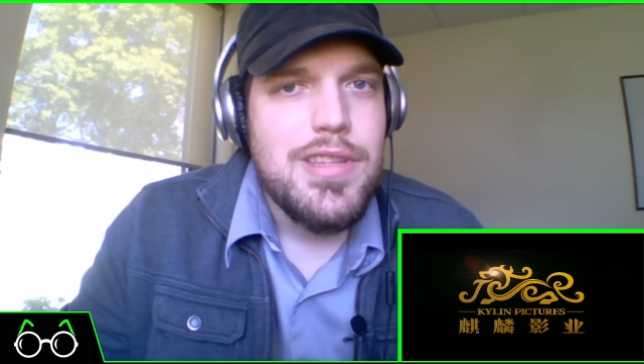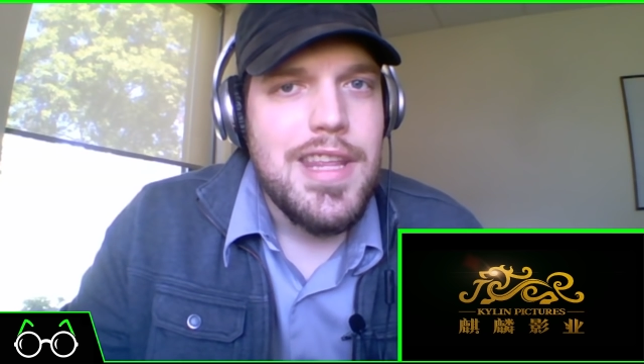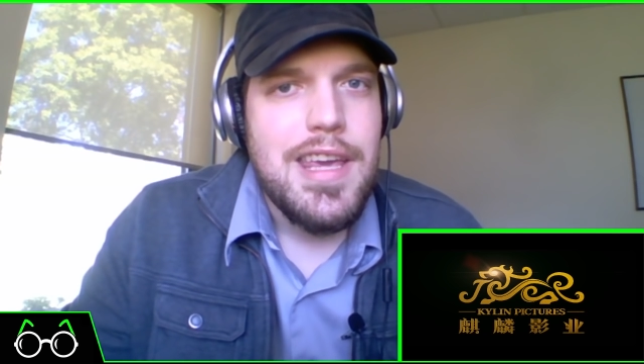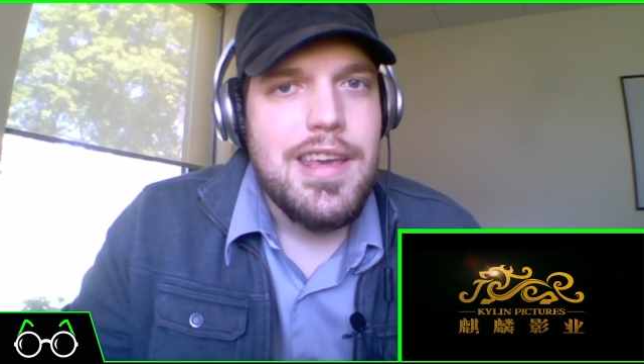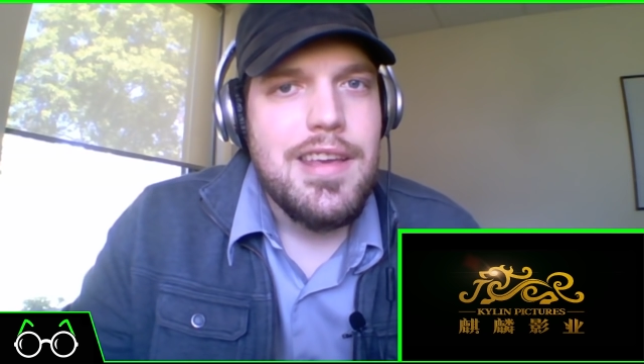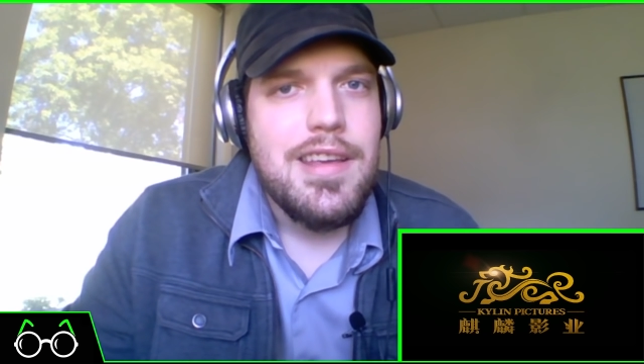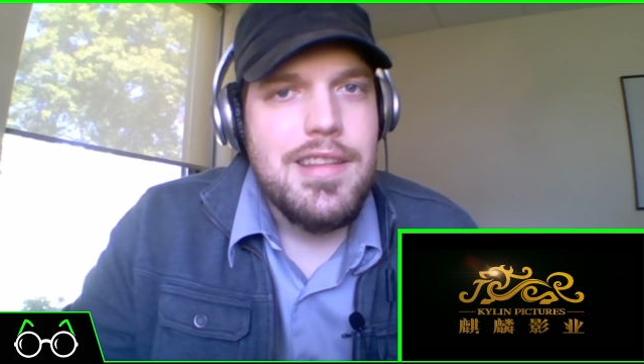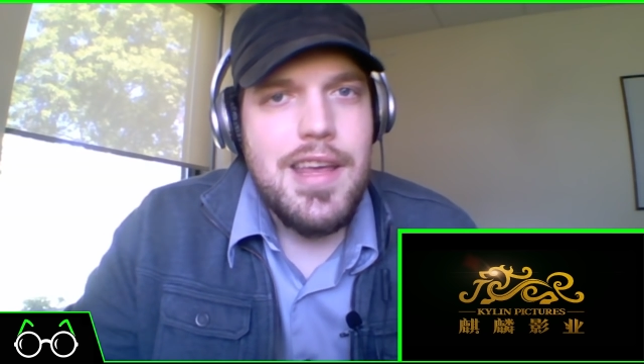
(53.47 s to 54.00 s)

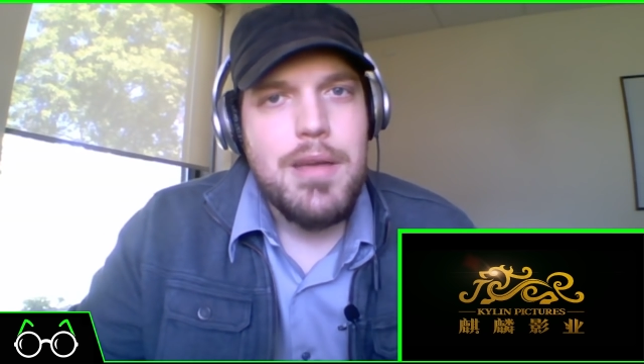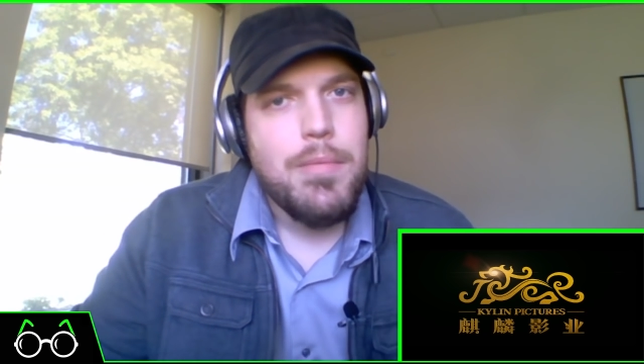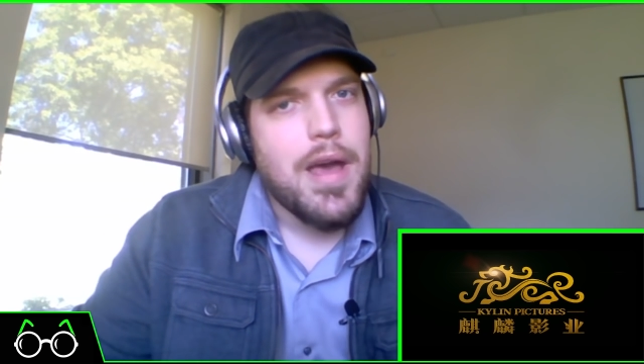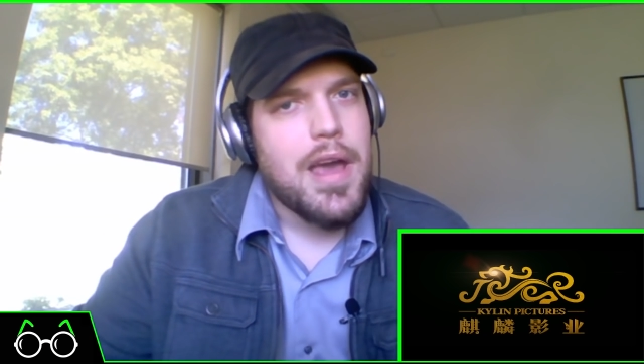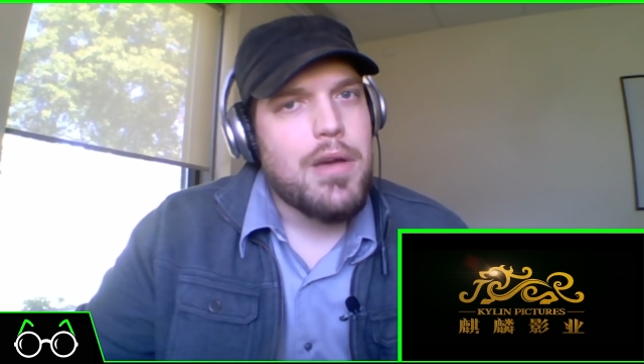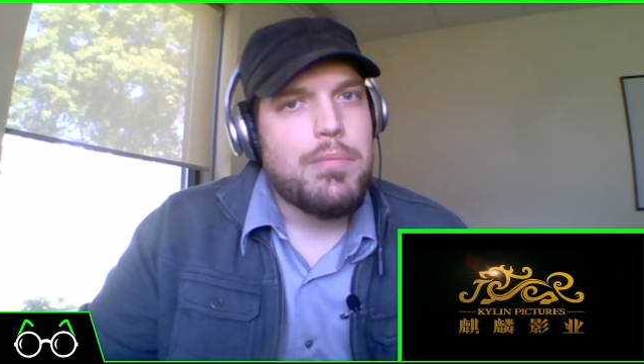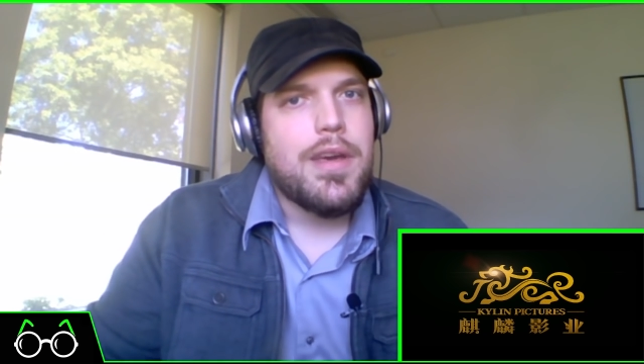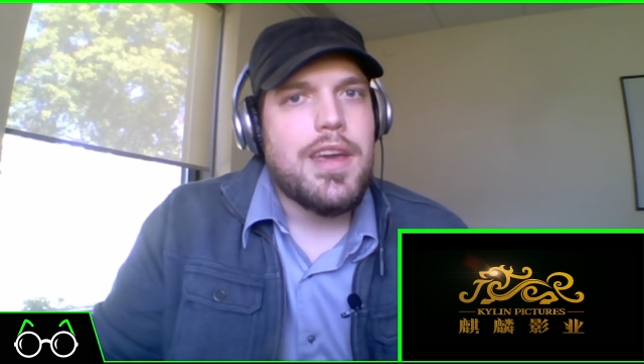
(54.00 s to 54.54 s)
Lee, like a
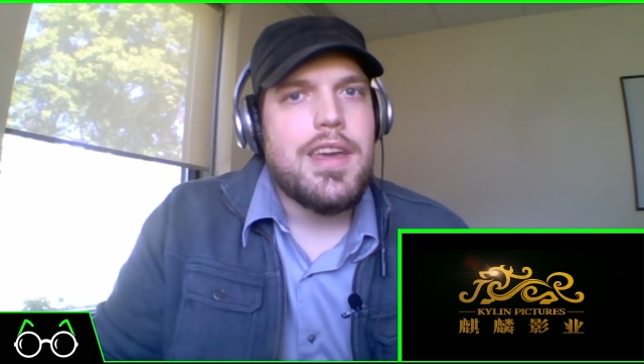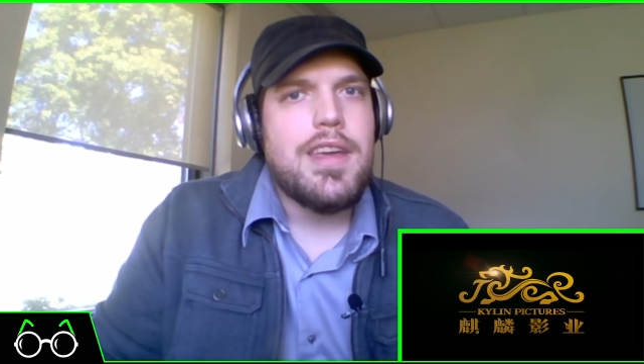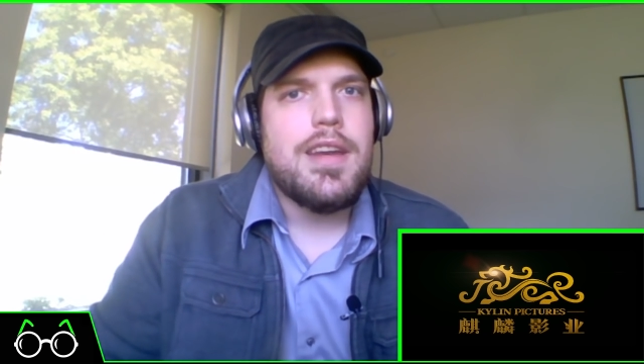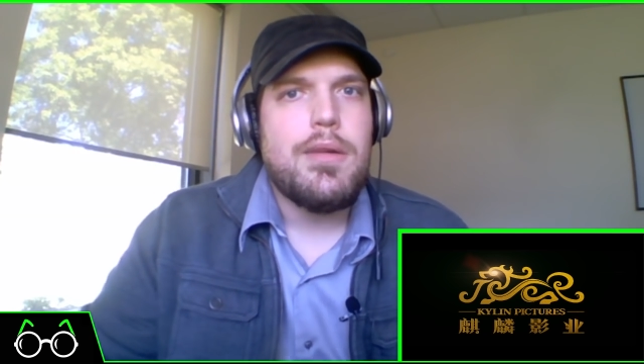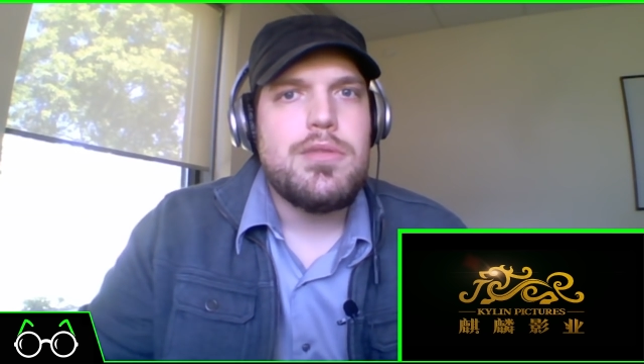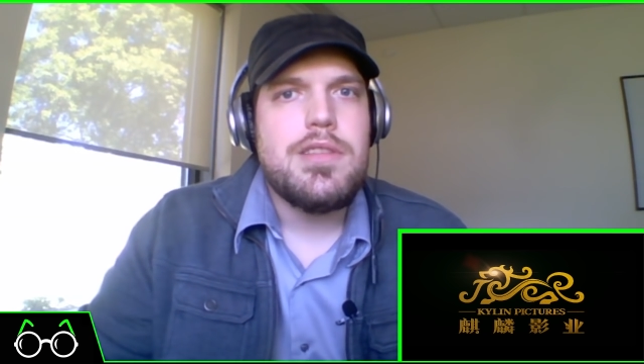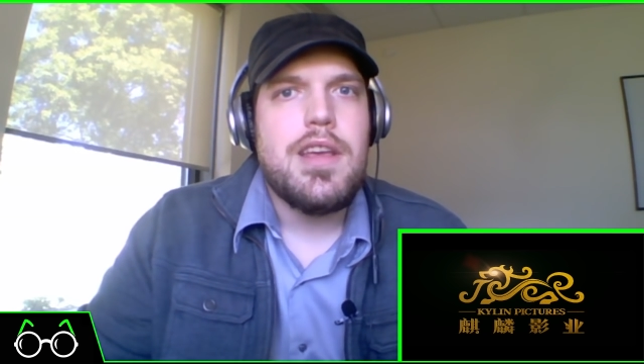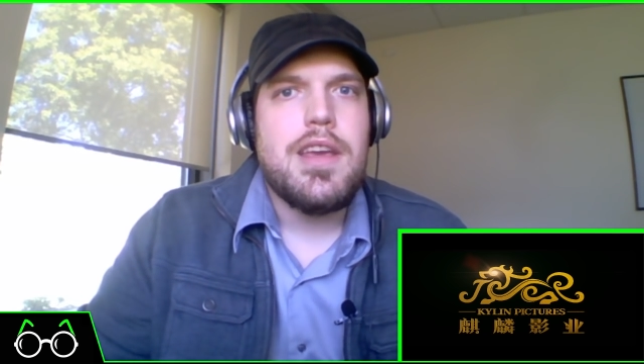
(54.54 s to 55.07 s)
biopic. And
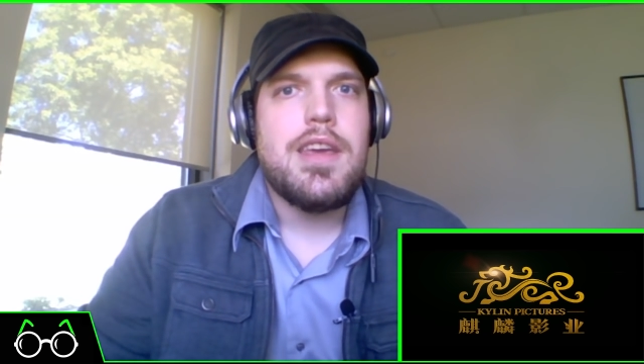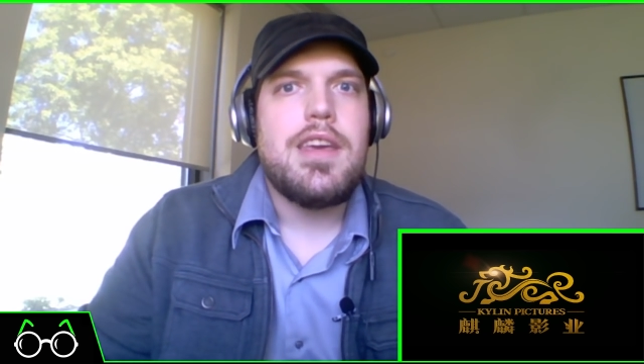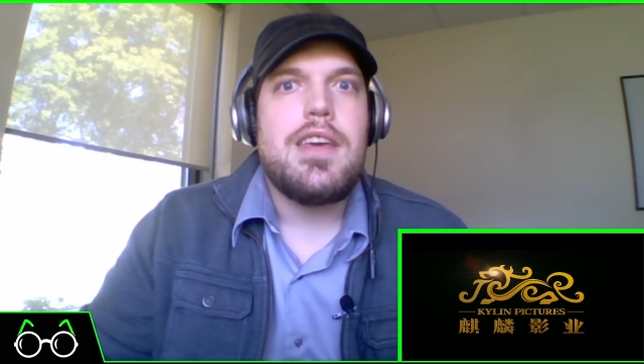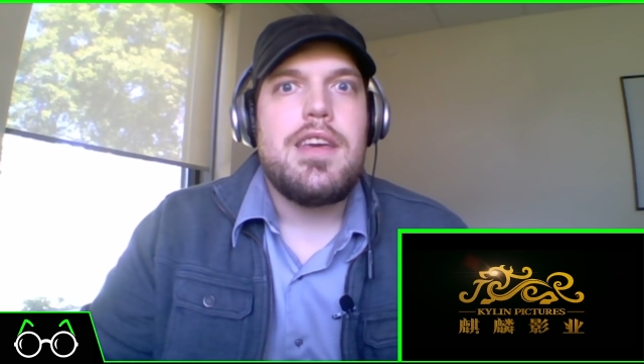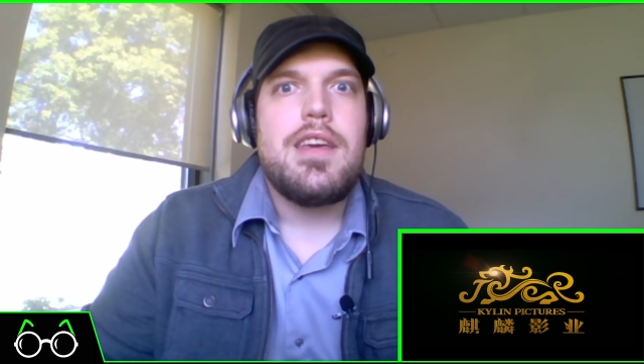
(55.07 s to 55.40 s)
I was like,